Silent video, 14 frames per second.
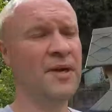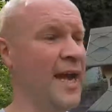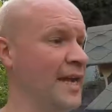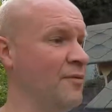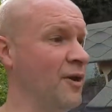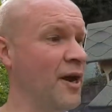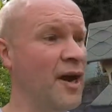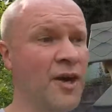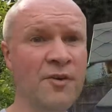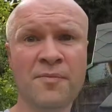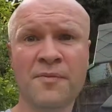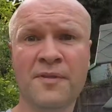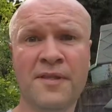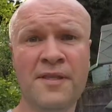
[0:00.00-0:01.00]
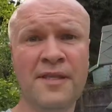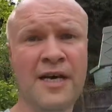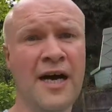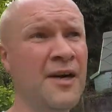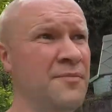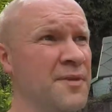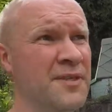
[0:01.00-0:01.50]
anyway, I
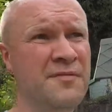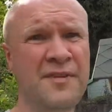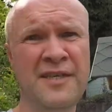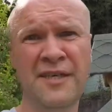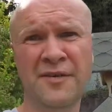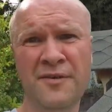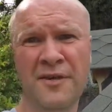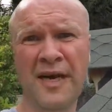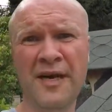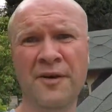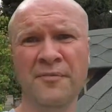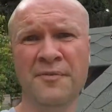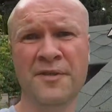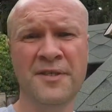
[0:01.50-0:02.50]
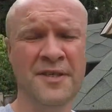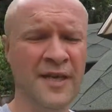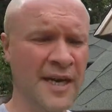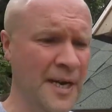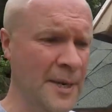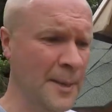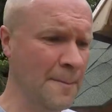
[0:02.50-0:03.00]
hope this video helps.
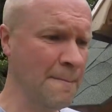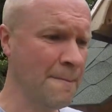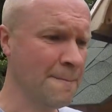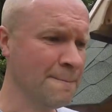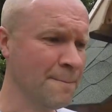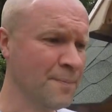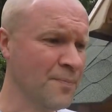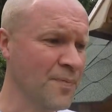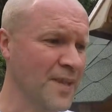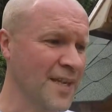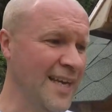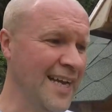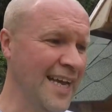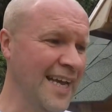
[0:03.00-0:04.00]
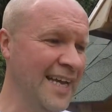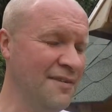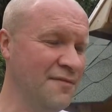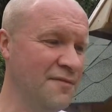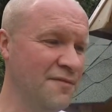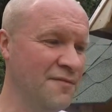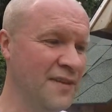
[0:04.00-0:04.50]

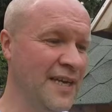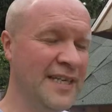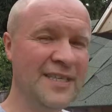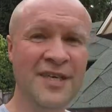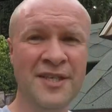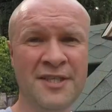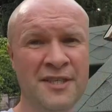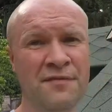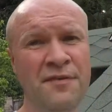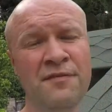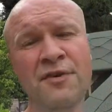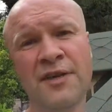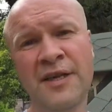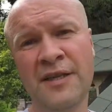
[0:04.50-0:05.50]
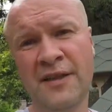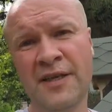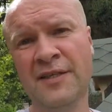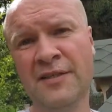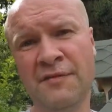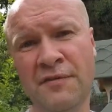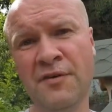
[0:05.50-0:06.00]
If it does, if you got
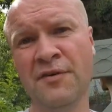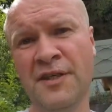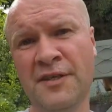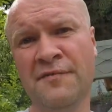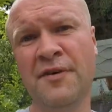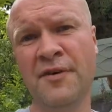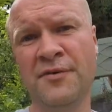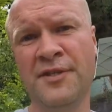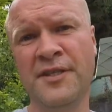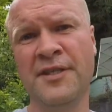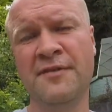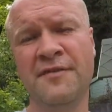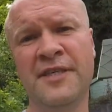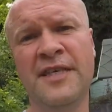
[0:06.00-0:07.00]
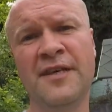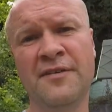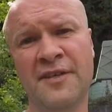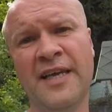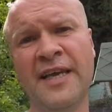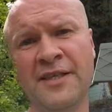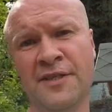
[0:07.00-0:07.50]
this far into the video,
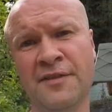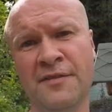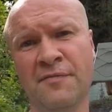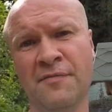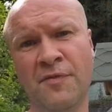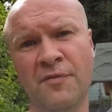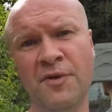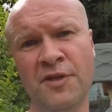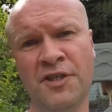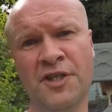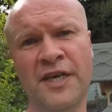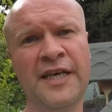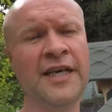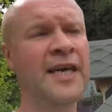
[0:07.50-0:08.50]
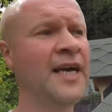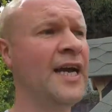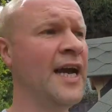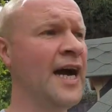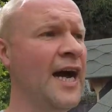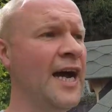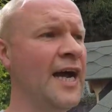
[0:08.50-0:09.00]
thanks for watching.
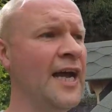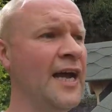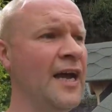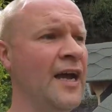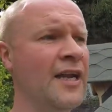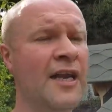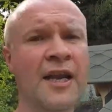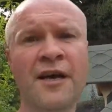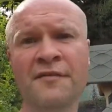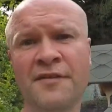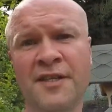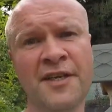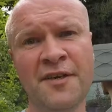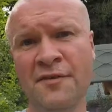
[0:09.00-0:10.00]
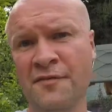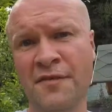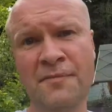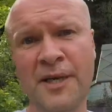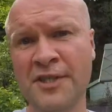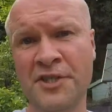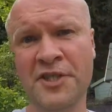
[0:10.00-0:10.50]
I'd love to know if you
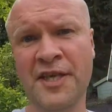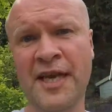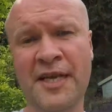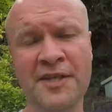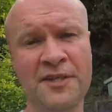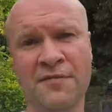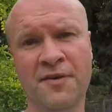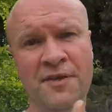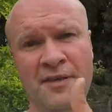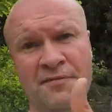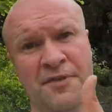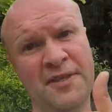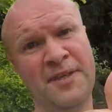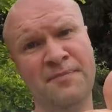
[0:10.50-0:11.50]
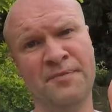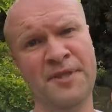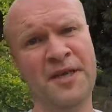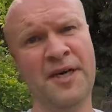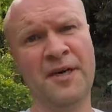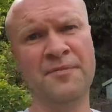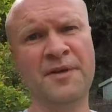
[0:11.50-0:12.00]
managed to get this far. Give us a thumbs
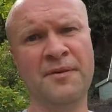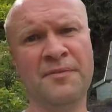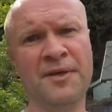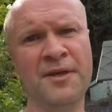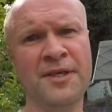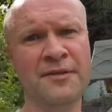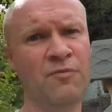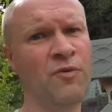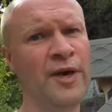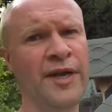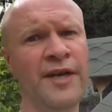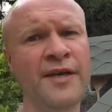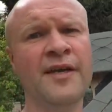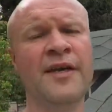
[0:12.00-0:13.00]
up, that'd be a nice wink,